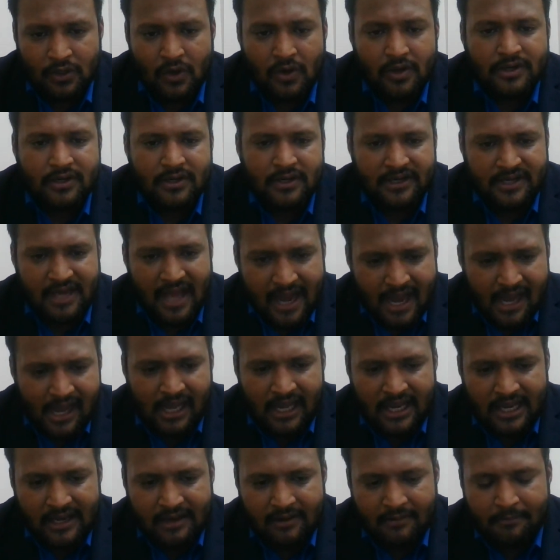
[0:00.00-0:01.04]
not
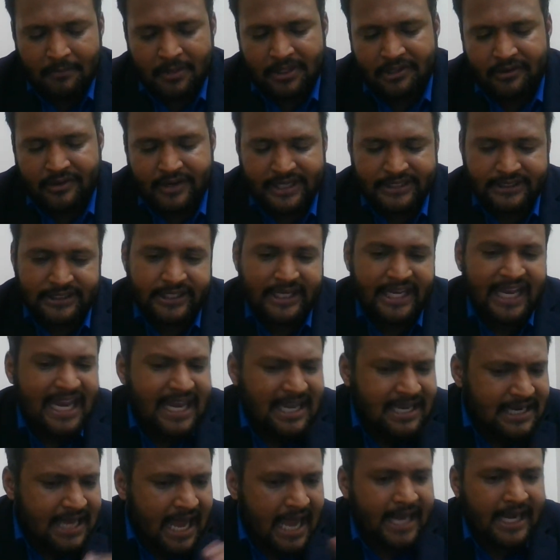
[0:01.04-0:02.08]
directly but rather
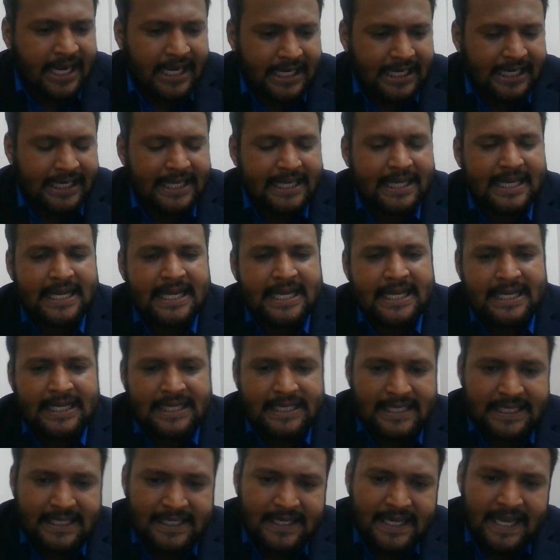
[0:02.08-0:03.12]
indirectly
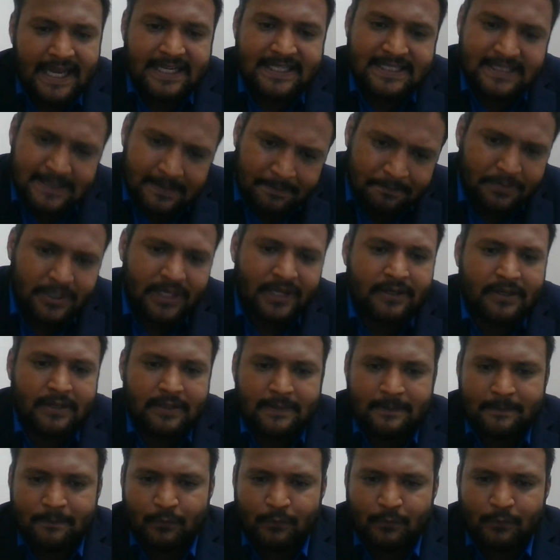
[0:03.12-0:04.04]
he accepted